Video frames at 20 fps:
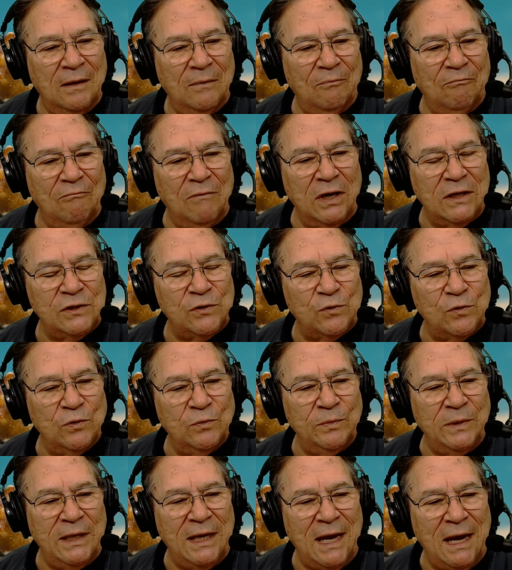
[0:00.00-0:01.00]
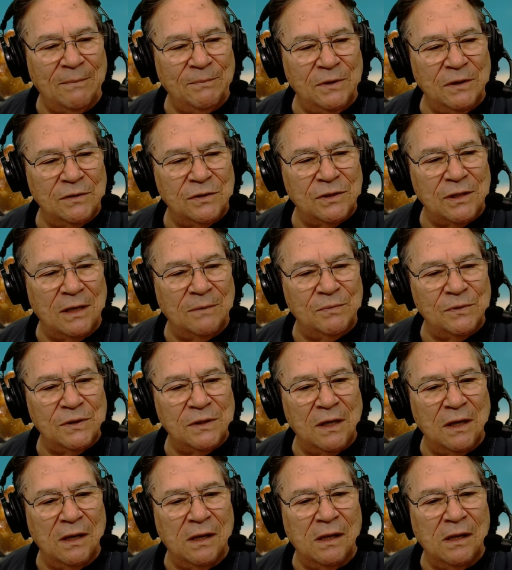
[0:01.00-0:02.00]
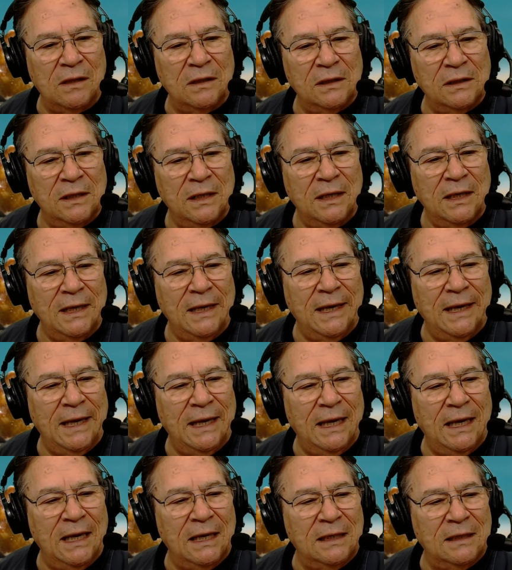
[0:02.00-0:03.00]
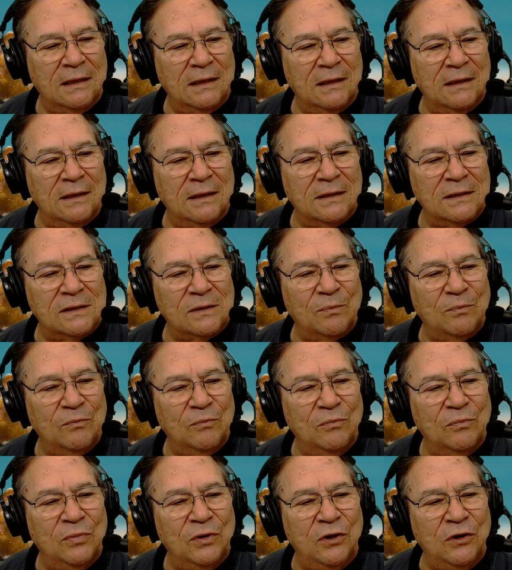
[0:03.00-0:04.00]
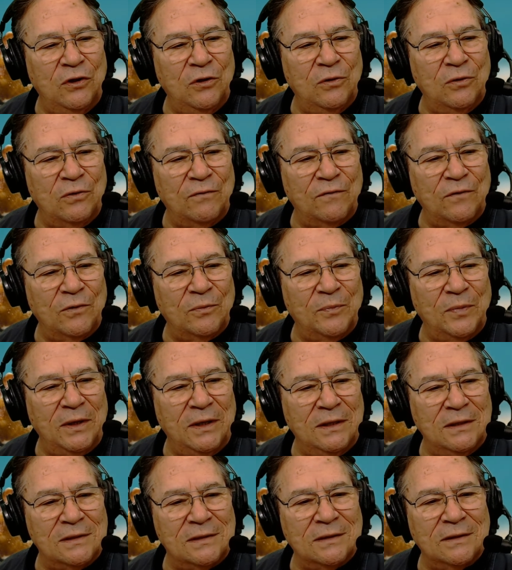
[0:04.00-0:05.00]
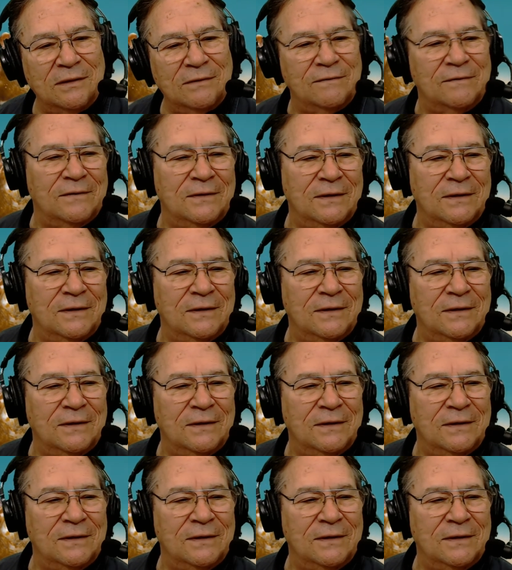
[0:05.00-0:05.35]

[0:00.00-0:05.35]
mushroom-capped shape shell and this beautiful piece of,